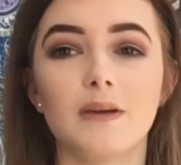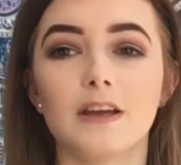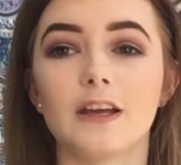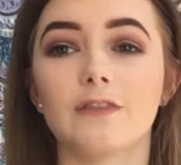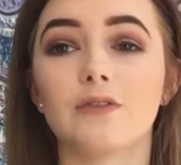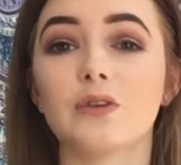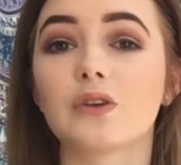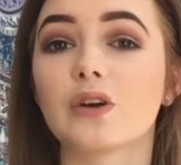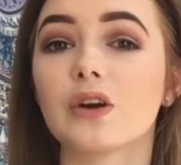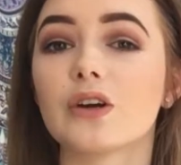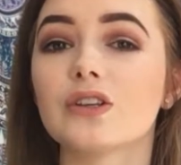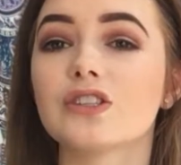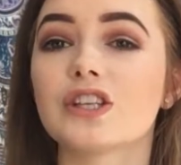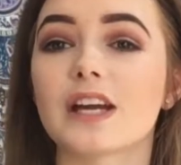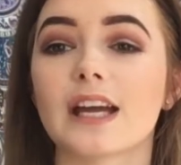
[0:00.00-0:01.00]
If you
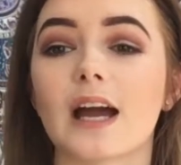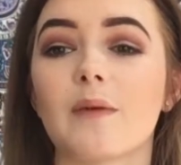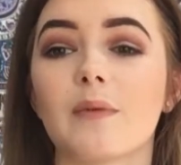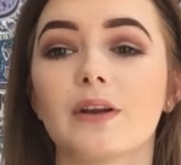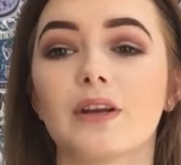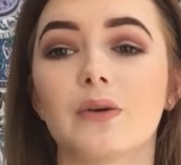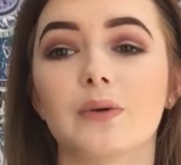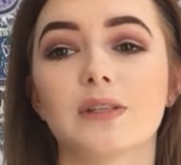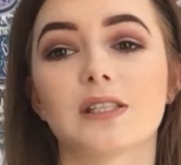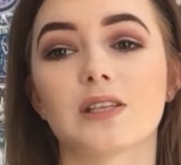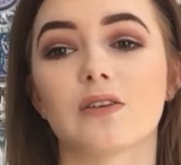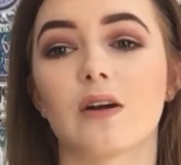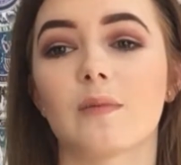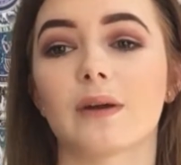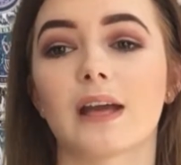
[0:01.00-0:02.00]
could check out my new
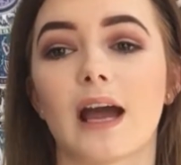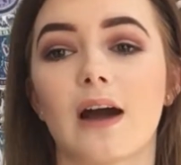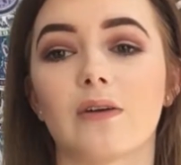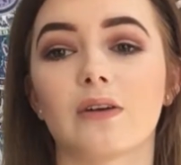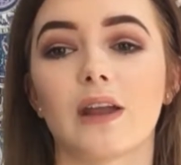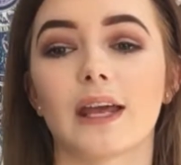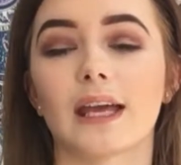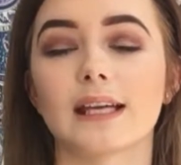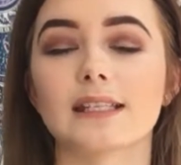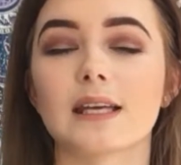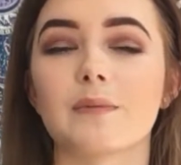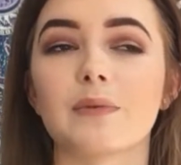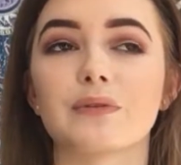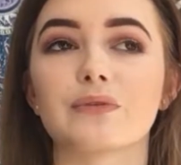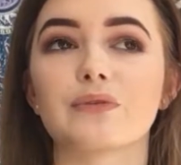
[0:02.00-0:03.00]
Instagram account, like I
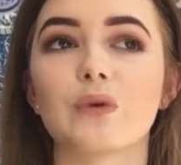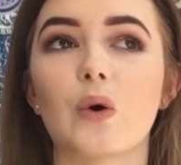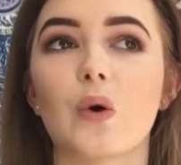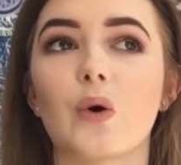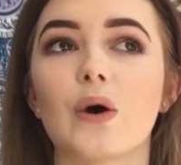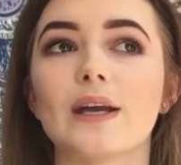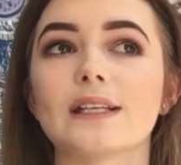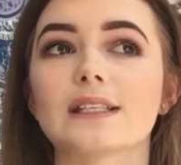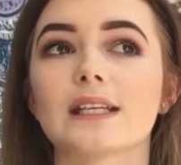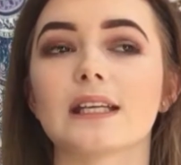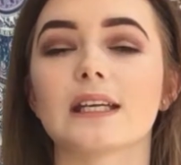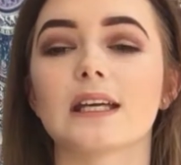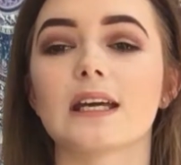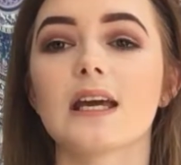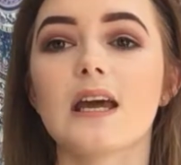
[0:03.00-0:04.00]
said before, it's
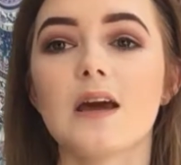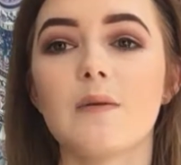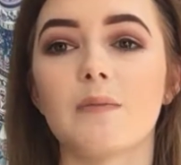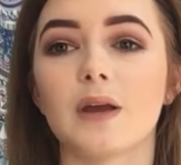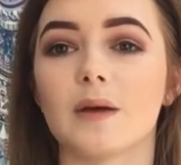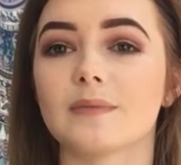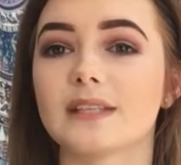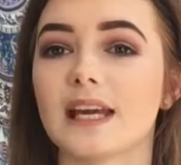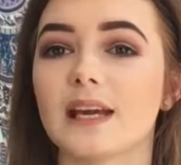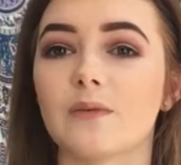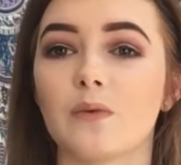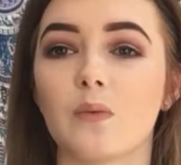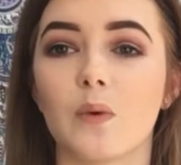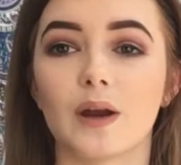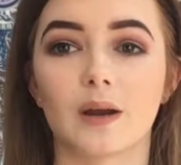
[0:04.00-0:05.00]
gonna be updated
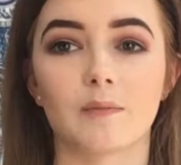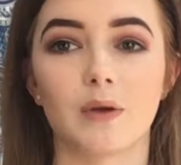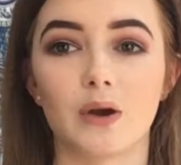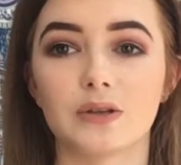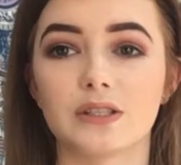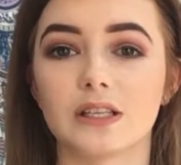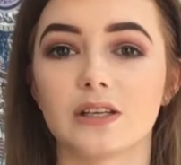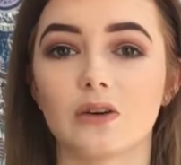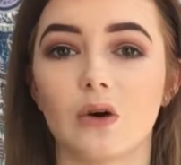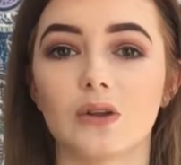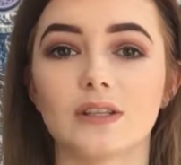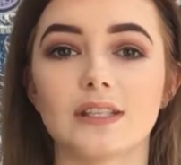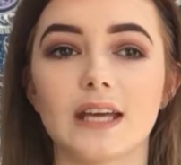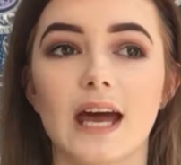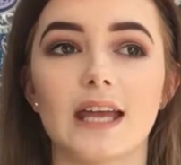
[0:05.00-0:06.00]
with when I'm posting
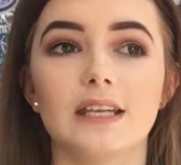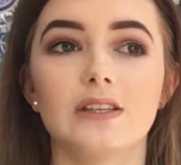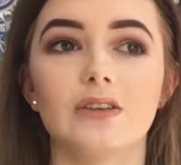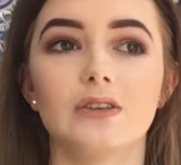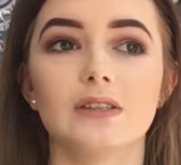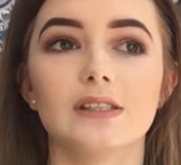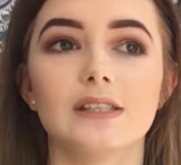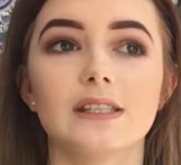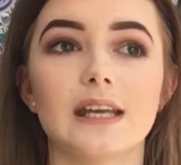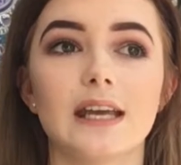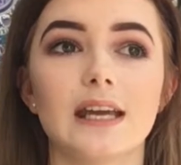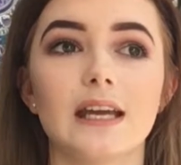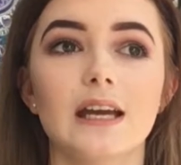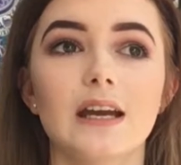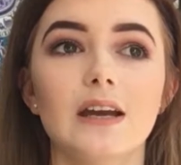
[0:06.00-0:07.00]
content. You can
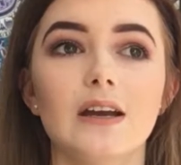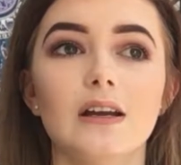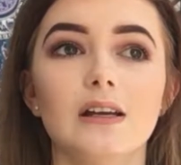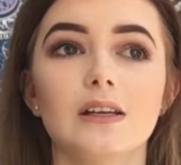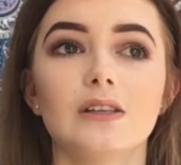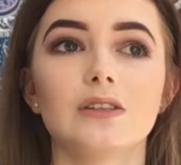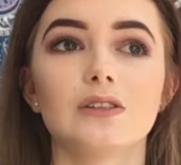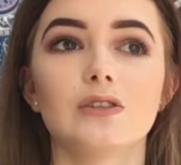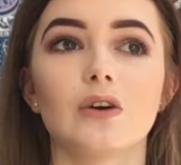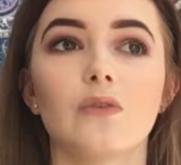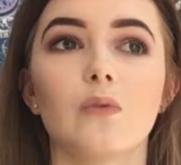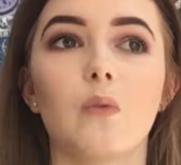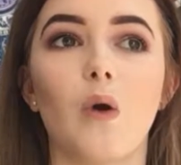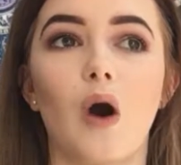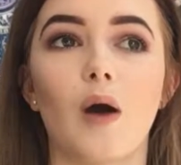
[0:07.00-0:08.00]
see sort
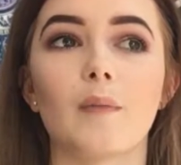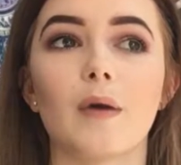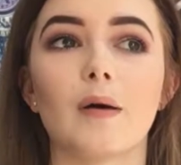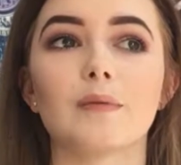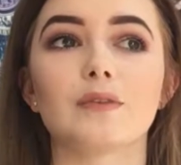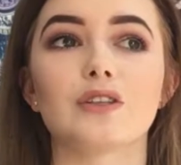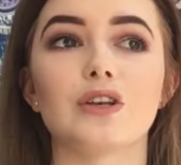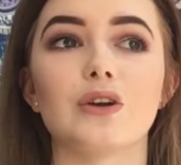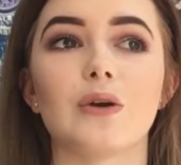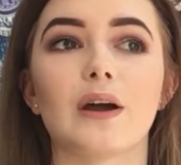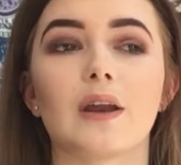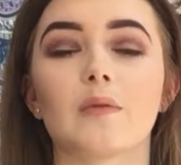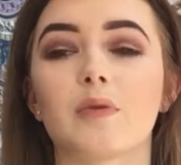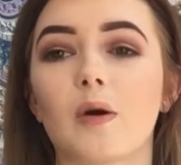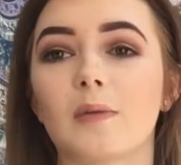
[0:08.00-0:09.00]
of what I'm up to,
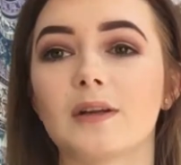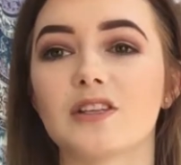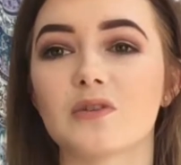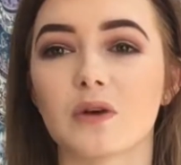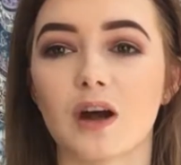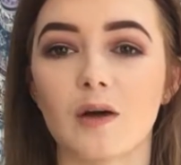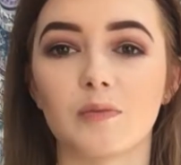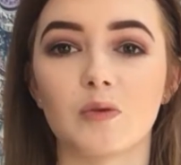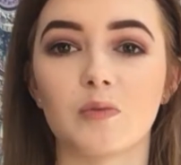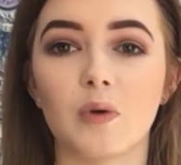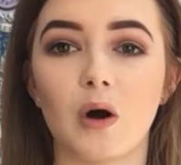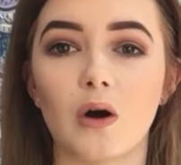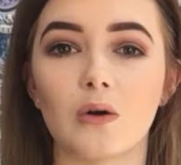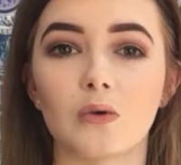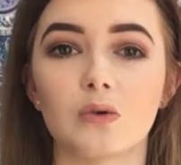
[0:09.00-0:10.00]
and I'll probably do a couple
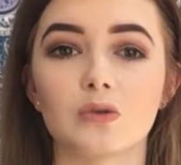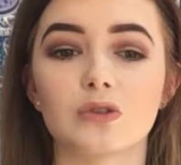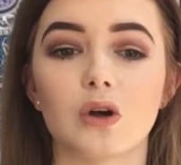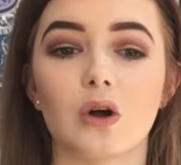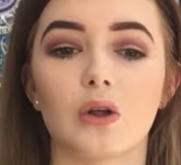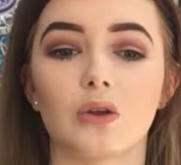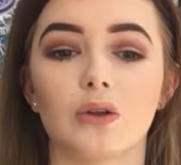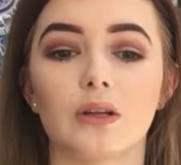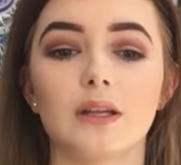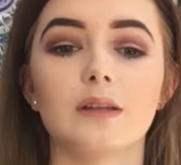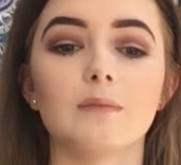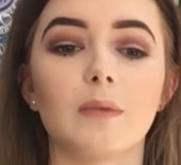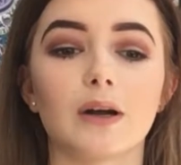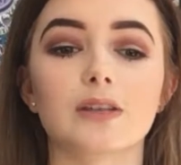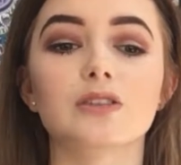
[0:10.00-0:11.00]
polls on
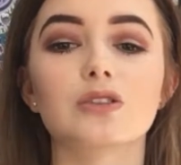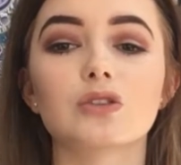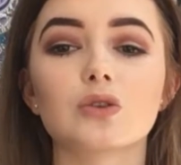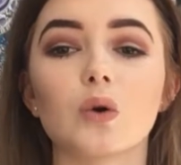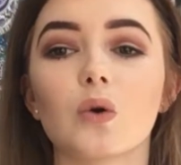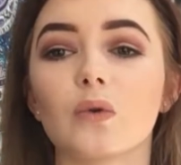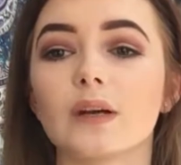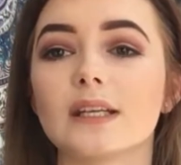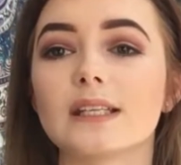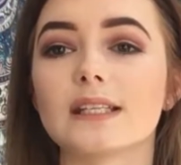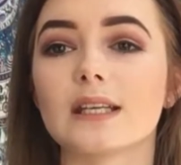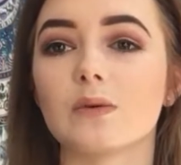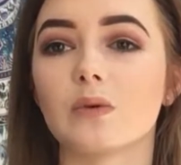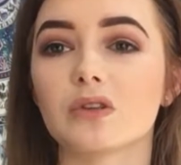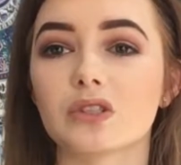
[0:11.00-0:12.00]
my story to
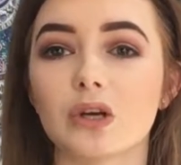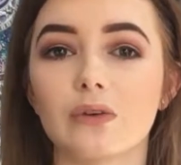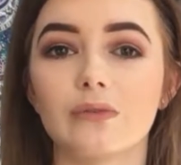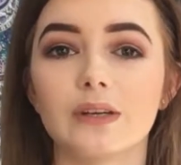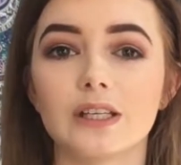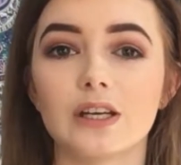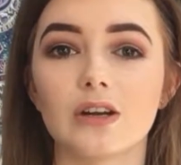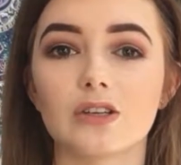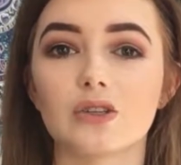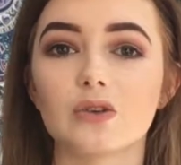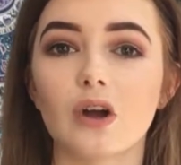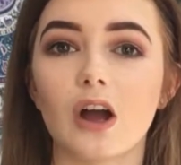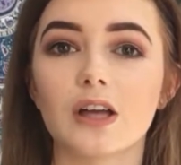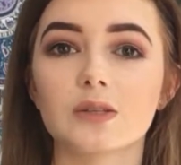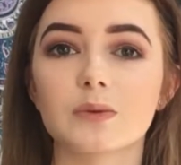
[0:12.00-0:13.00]
see what sort of videos you
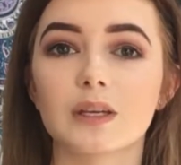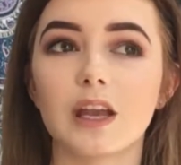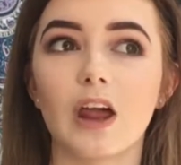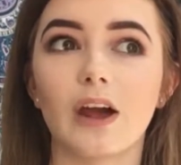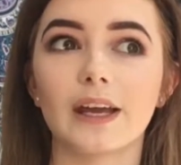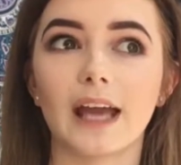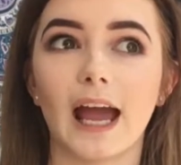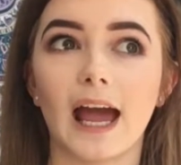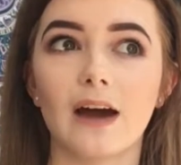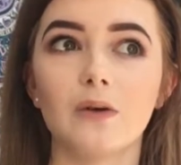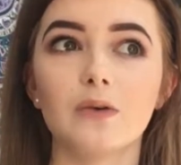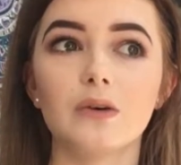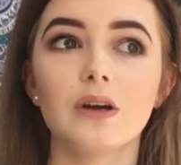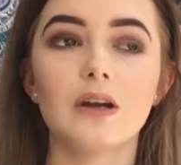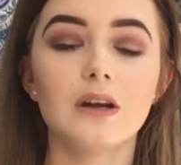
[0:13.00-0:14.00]
guys would like out.